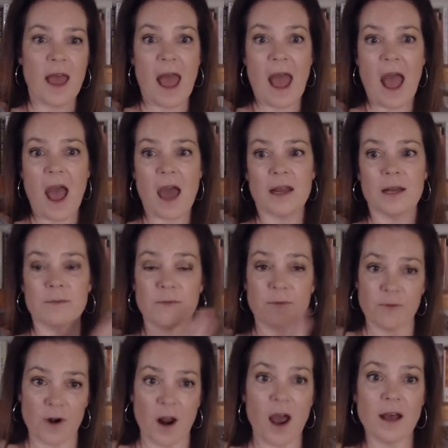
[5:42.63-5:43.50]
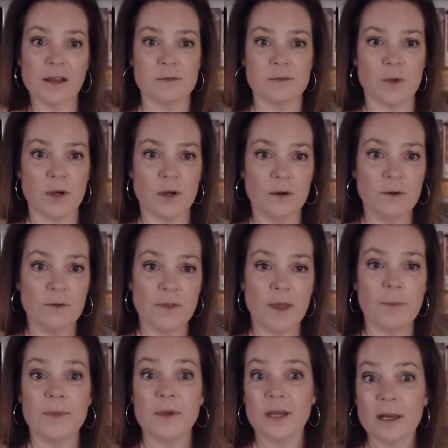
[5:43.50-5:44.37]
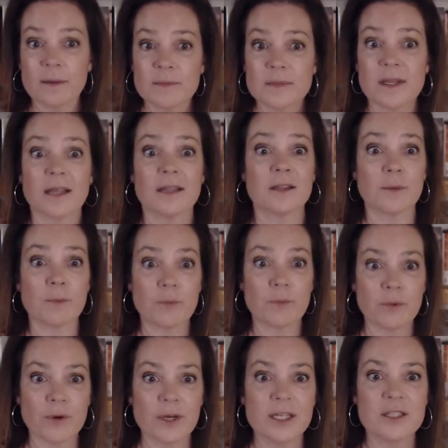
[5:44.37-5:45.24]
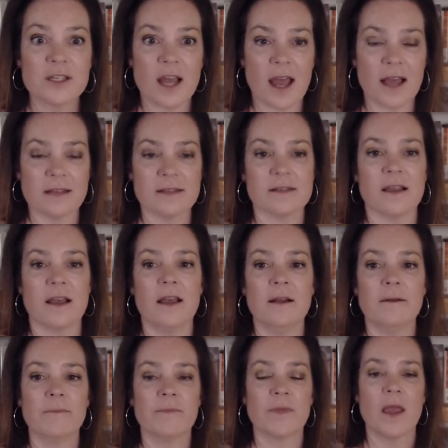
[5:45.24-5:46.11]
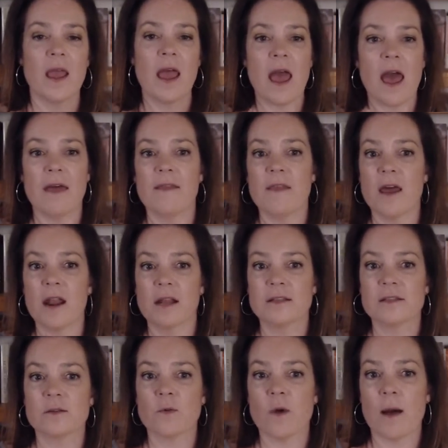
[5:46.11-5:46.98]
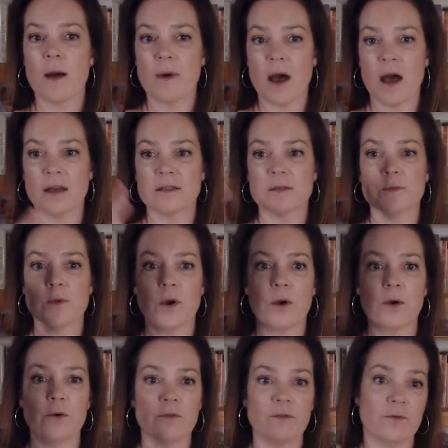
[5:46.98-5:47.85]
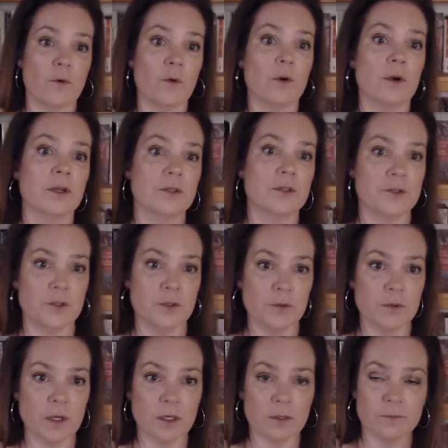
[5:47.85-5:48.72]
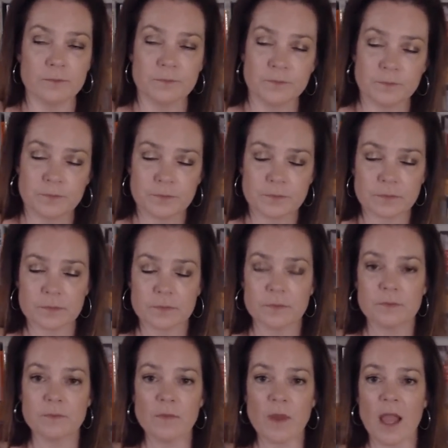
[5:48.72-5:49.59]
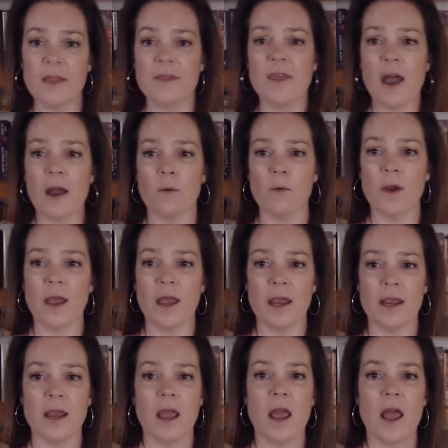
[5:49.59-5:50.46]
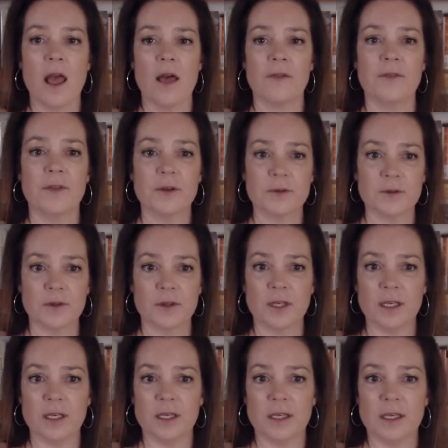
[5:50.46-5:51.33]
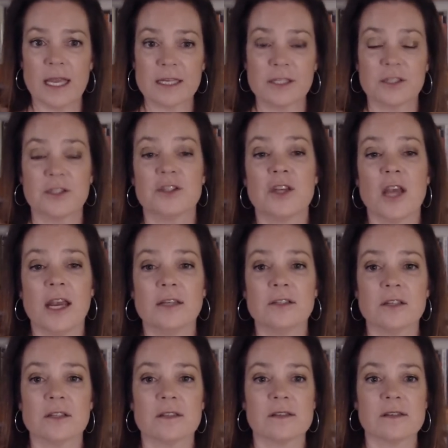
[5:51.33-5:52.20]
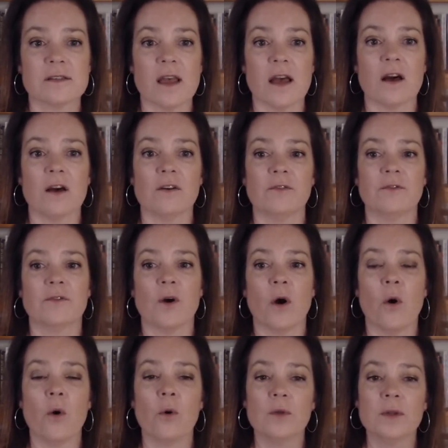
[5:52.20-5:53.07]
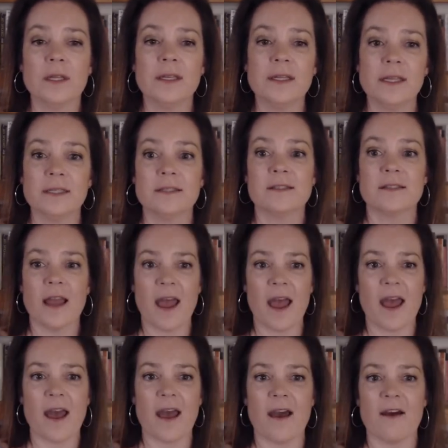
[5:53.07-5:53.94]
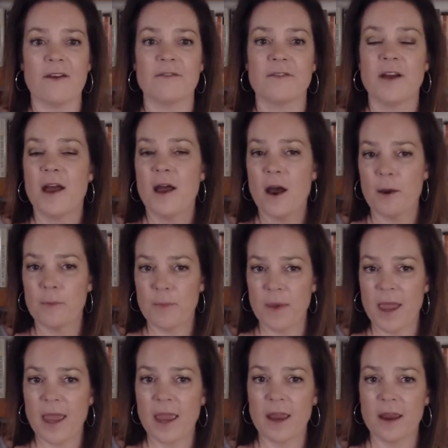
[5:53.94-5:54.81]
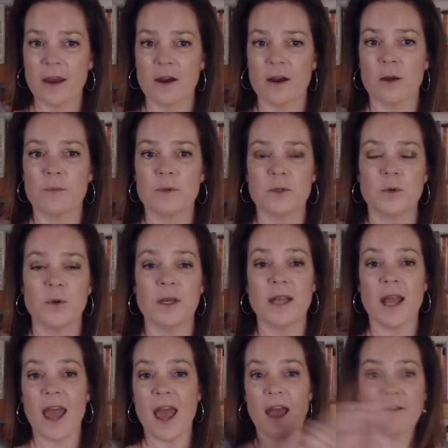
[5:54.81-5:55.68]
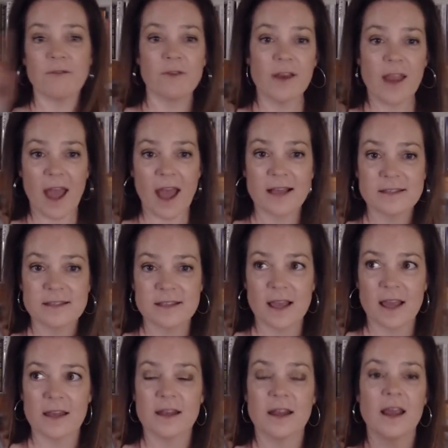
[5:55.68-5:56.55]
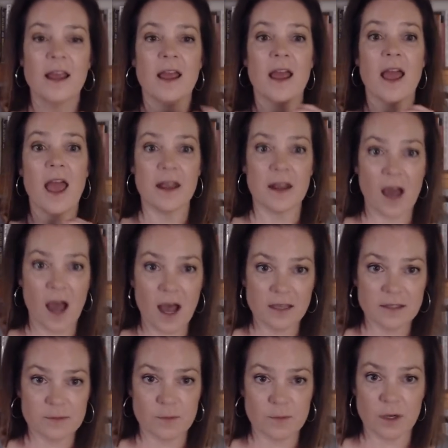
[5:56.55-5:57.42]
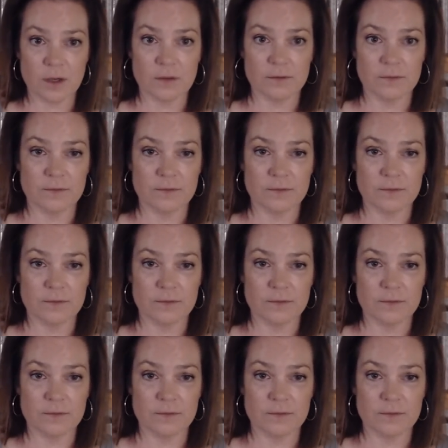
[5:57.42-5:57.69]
Atom for Osmo, that becomes like the bridge asset, and then I swap Osmo for Juno. And that way the the exchange itself only needs to have a pair between every asset and Osmo.